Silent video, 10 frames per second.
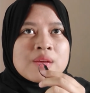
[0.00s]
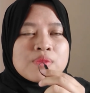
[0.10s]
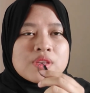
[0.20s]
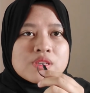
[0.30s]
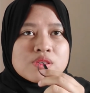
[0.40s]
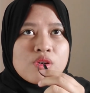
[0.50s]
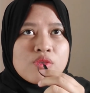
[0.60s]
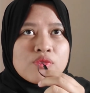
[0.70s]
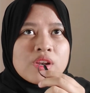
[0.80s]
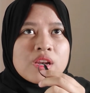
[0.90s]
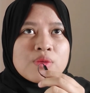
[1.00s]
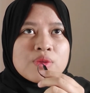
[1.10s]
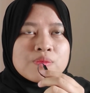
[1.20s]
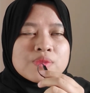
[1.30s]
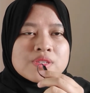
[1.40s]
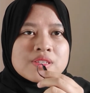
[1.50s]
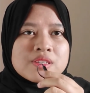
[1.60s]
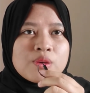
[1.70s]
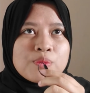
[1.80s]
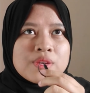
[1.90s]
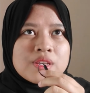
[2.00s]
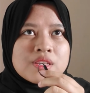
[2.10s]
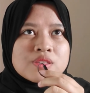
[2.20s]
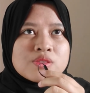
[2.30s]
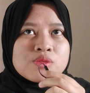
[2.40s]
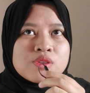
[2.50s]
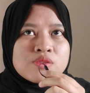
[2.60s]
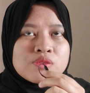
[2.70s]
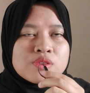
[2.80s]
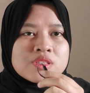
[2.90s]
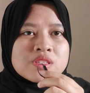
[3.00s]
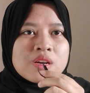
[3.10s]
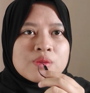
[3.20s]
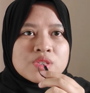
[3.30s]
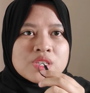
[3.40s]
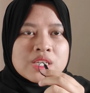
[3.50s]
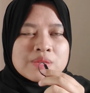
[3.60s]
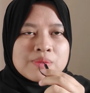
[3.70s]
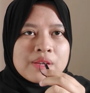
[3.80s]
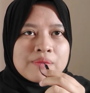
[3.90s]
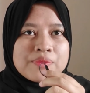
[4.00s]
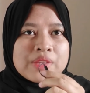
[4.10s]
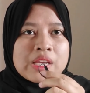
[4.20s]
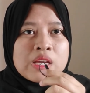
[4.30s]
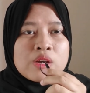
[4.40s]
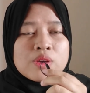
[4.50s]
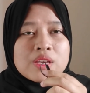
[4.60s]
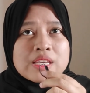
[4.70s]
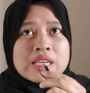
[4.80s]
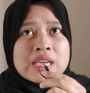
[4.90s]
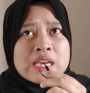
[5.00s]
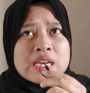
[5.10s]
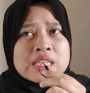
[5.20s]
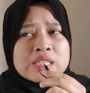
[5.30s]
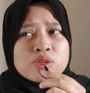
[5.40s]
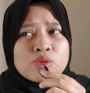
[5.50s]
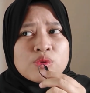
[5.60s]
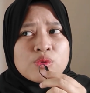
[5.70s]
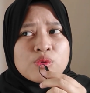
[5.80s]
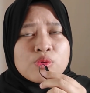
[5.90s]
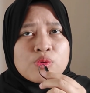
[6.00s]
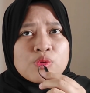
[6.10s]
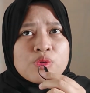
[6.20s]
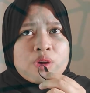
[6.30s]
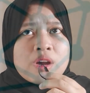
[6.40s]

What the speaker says: because of allowing personal opinions to influence our judgment. Okay, so